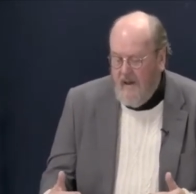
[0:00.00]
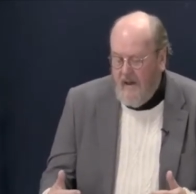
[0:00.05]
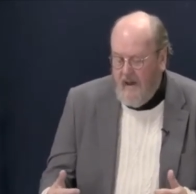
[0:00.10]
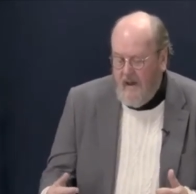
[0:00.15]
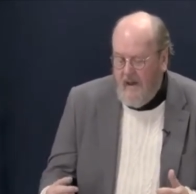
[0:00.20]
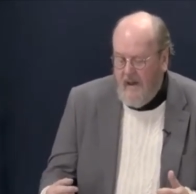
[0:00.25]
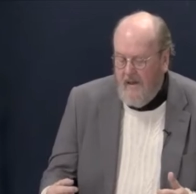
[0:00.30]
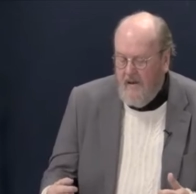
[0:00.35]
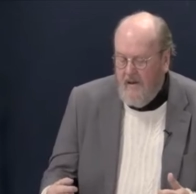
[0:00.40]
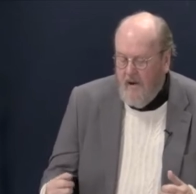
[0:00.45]

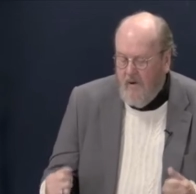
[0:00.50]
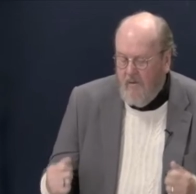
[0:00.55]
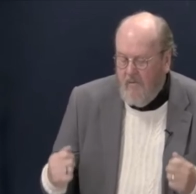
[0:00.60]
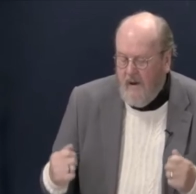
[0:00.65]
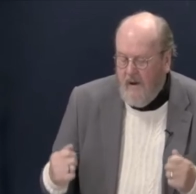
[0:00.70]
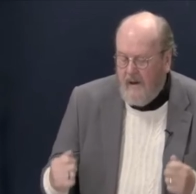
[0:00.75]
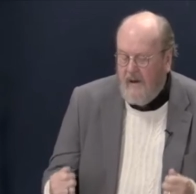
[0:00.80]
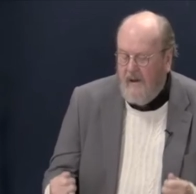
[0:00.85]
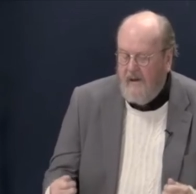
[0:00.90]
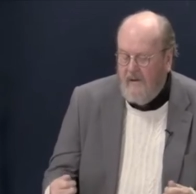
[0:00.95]
and
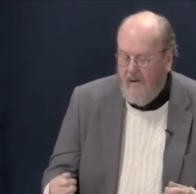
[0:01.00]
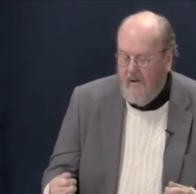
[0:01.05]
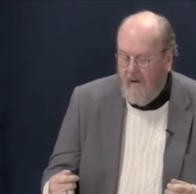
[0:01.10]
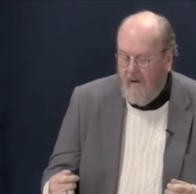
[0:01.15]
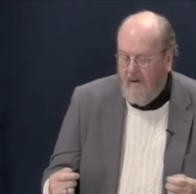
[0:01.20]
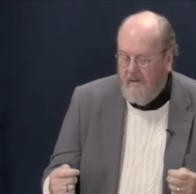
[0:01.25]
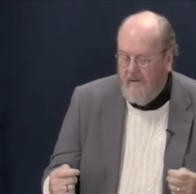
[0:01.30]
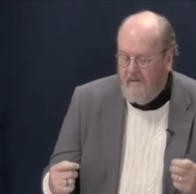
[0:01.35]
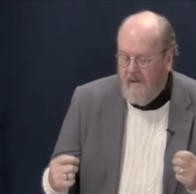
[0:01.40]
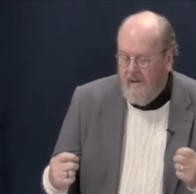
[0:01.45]

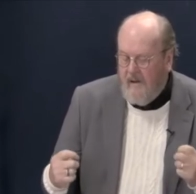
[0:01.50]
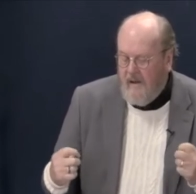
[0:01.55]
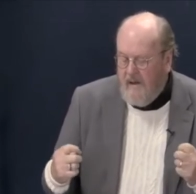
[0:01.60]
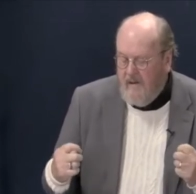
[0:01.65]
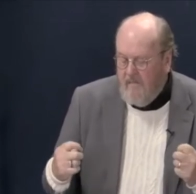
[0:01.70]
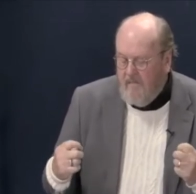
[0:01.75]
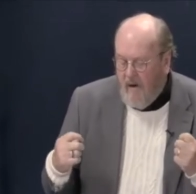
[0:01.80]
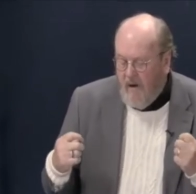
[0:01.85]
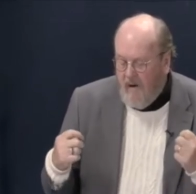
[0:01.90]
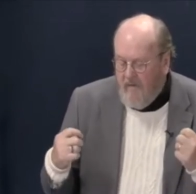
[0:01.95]
recognize that
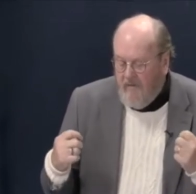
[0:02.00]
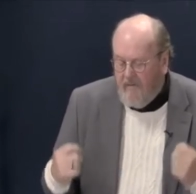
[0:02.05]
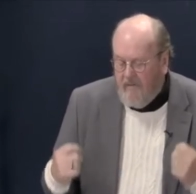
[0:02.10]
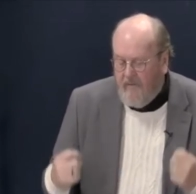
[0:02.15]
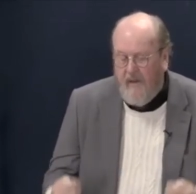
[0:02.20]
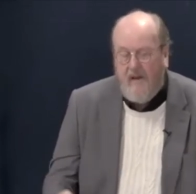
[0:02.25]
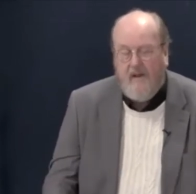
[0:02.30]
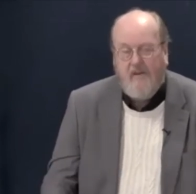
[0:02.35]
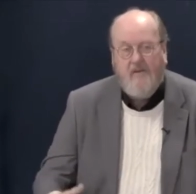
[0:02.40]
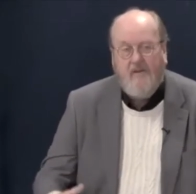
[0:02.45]
in my
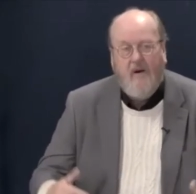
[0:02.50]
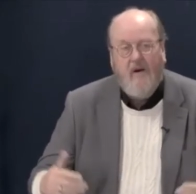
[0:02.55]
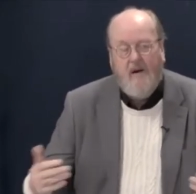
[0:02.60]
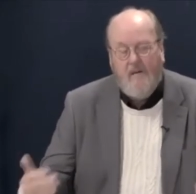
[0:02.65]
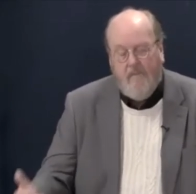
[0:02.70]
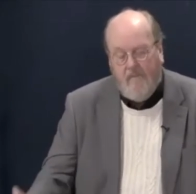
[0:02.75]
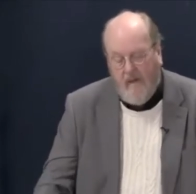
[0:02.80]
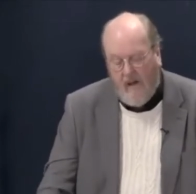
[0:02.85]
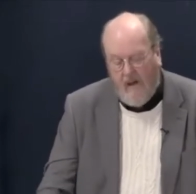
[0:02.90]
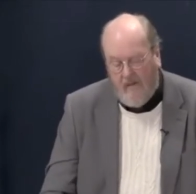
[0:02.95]
flesh I
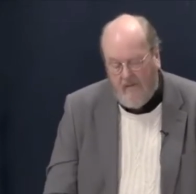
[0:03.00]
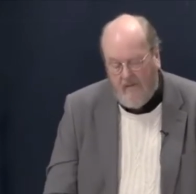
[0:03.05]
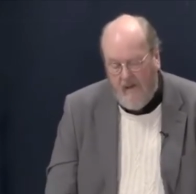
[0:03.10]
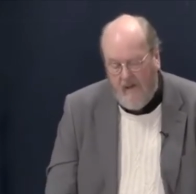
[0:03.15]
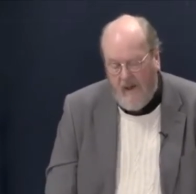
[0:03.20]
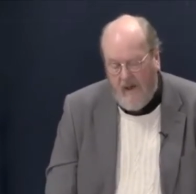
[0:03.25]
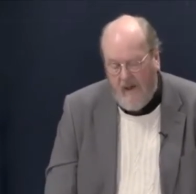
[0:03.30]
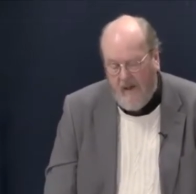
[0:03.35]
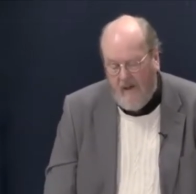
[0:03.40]
am nothing.